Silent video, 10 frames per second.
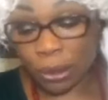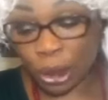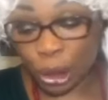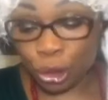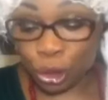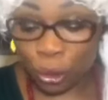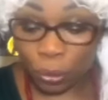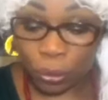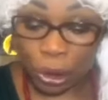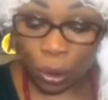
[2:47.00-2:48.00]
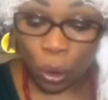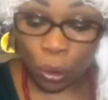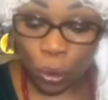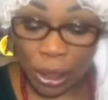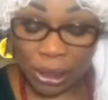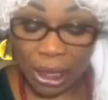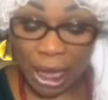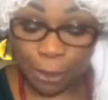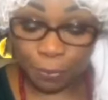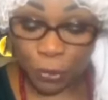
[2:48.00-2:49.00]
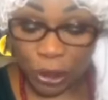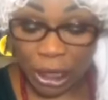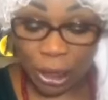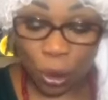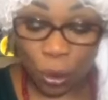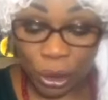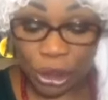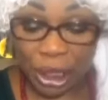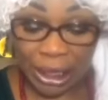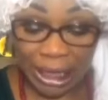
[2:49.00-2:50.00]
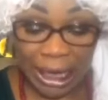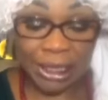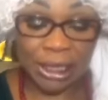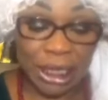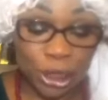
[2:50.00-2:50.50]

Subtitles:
the intro, Ogun is an Orisha deity